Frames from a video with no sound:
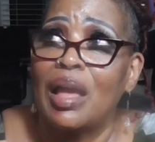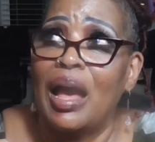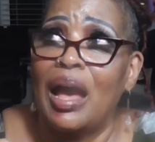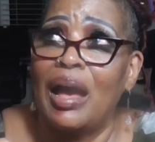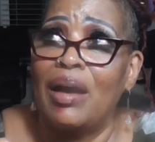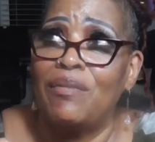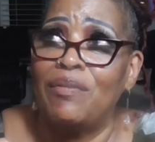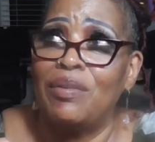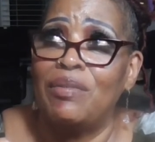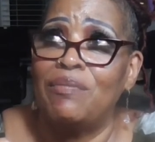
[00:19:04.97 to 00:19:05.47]

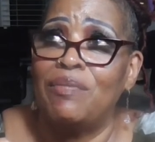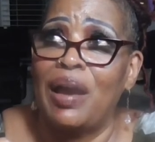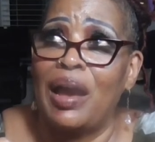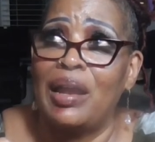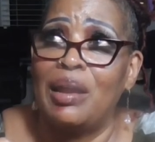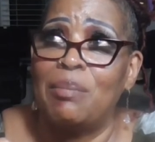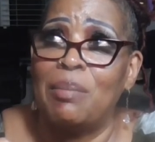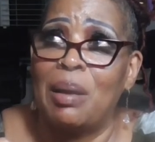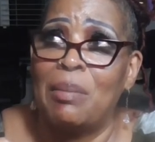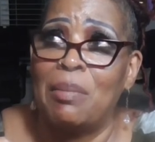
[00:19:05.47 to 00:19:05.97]
I've
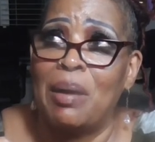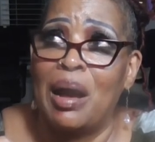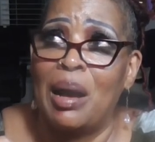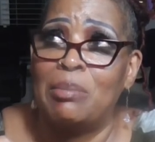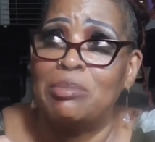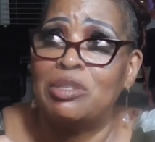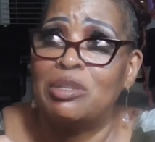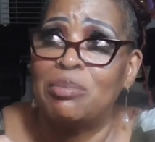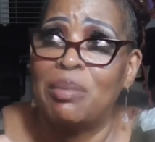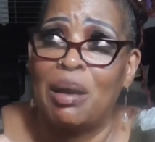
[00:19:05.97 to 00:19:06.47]
invited my
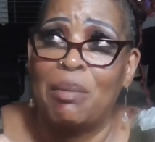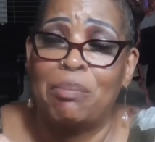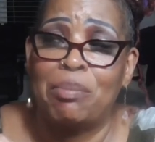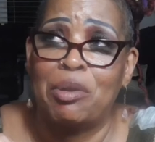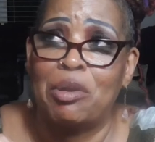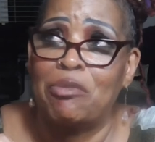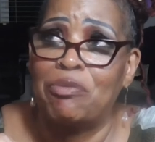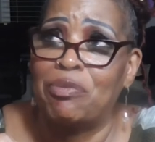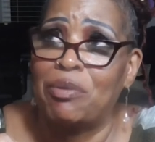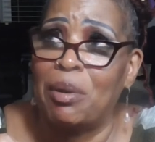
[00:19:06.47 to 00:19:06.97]
mom to my
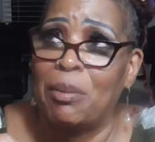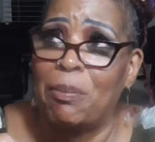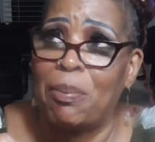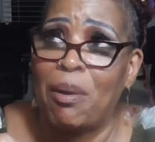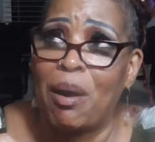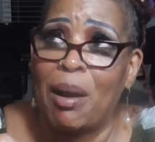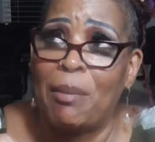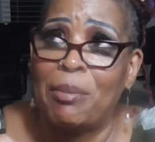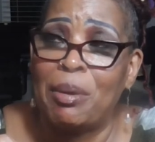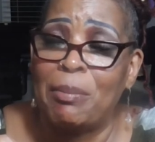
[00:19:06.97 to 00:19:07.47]
beautiful
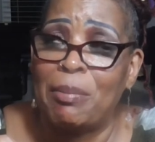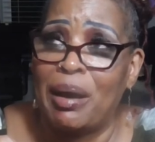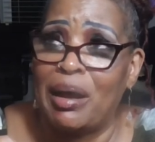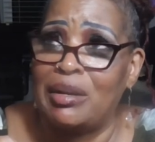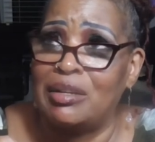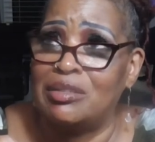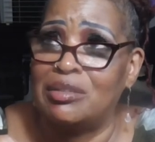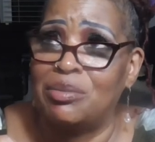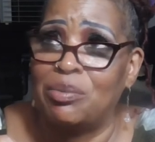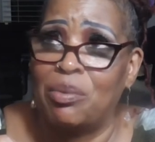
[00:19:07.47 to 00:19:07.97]
apartment by
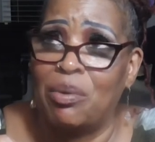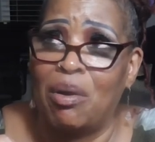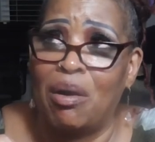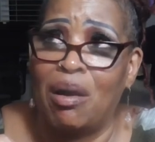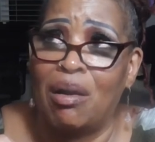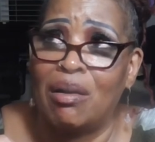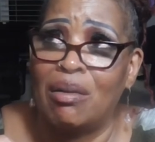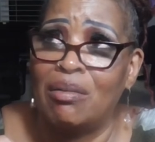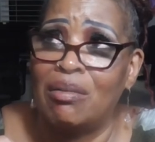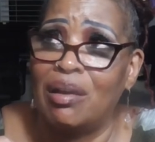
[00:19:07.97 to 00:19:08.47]
this
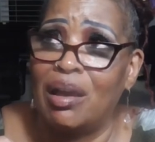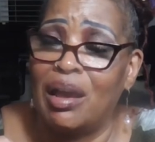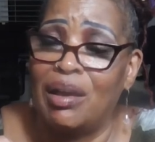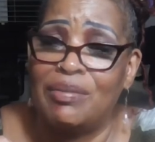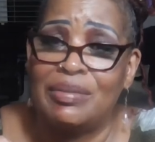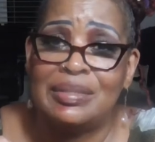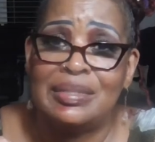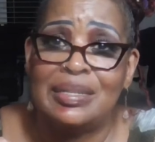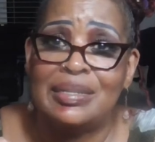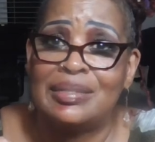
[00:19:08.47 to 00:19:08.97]
water.
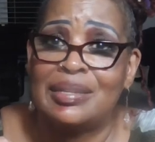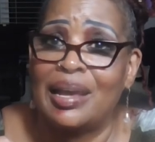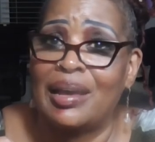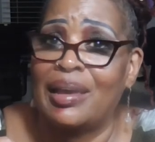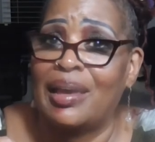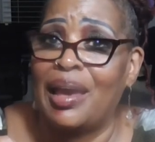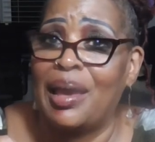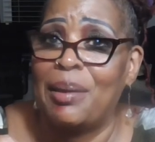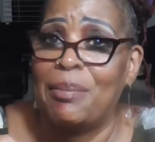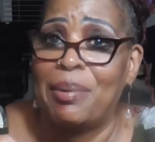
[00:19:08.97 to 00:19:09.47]
Ever since I
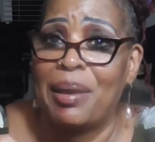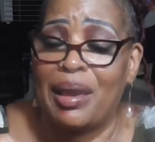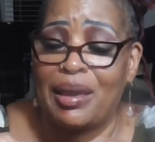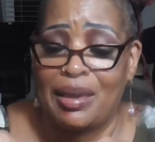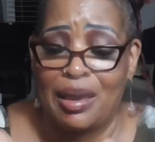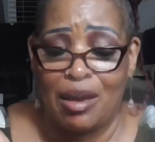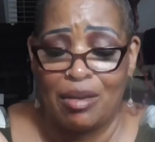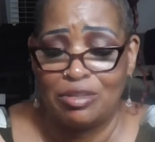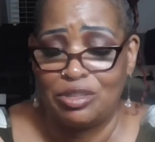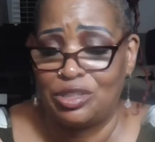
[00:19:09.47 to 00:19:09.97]
came
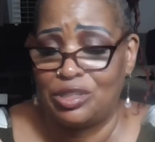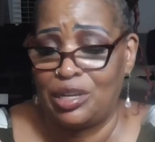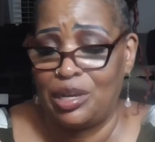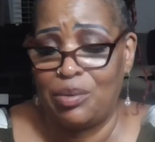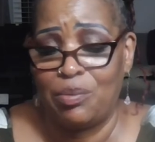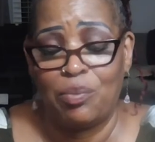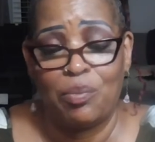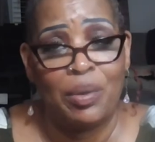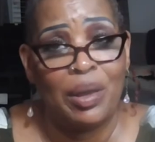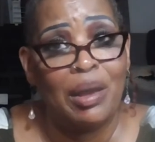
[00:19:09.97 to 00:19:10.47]
back, y'all,
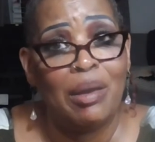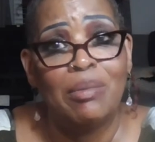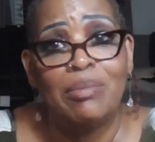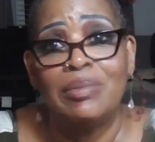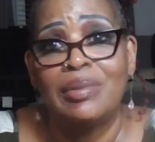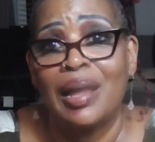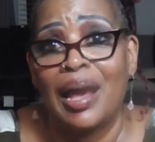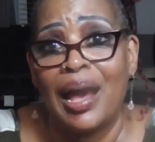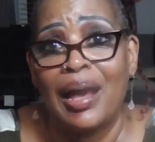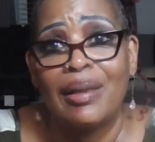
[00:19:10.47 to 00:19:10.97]
she will
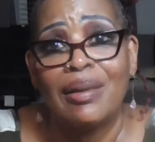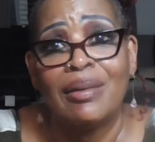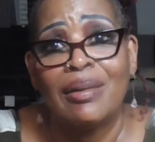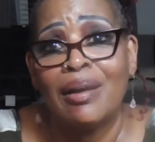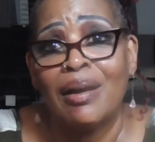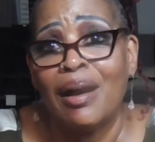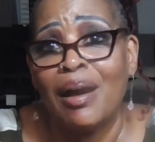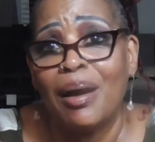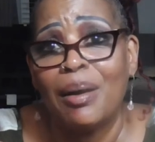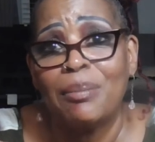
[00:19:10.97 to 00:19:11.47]
not
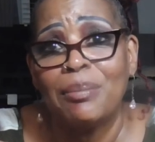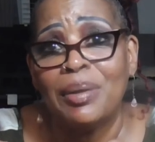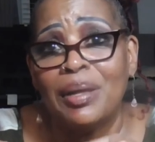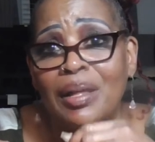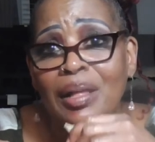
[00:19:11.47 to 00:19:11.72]
come.